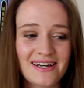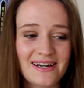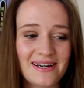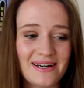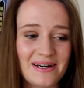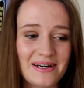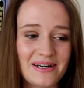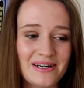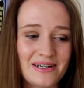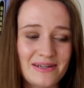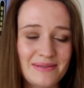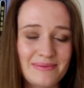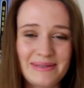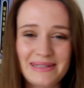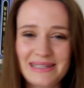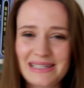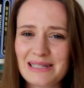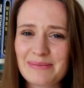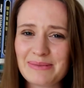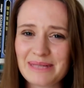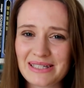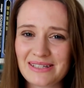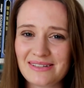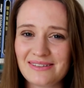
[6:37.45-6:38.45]
A
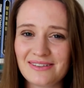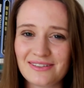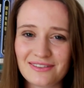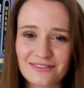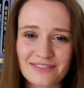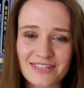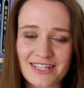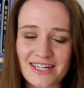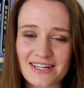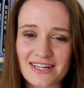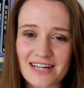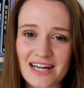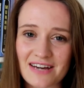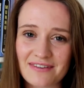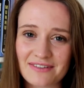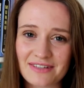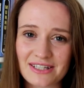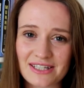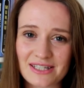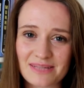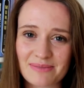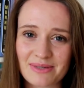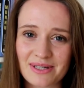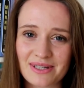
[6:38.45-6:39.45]
little bit non-fiction heavy
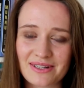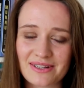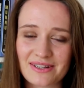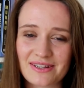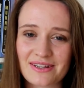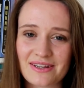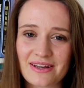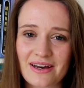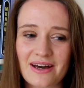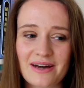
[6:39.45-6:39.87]
this month,